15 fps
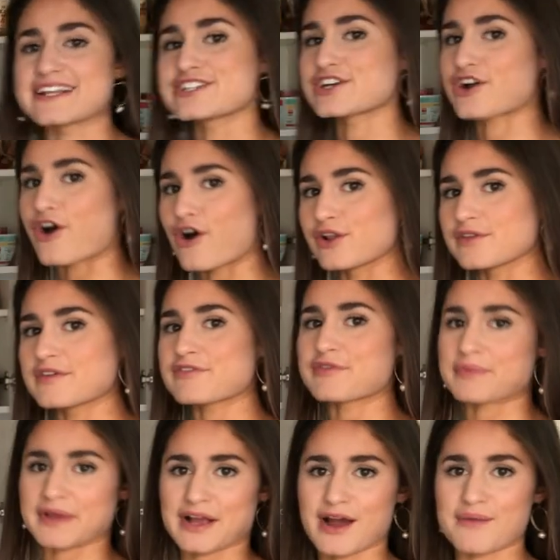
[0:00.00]
I took all of it
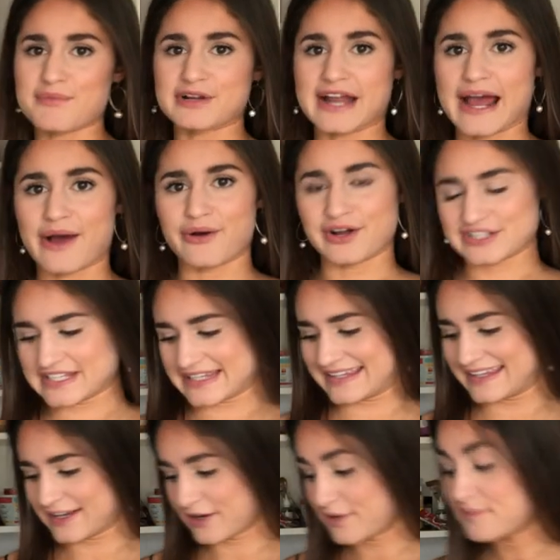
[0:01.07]
from the cupboard out onto
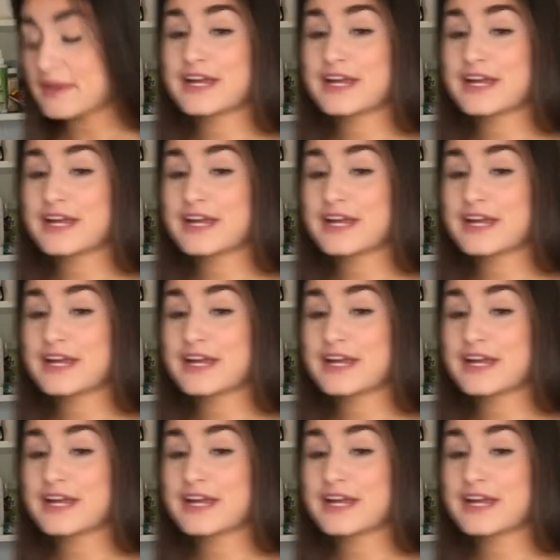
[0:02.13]
here.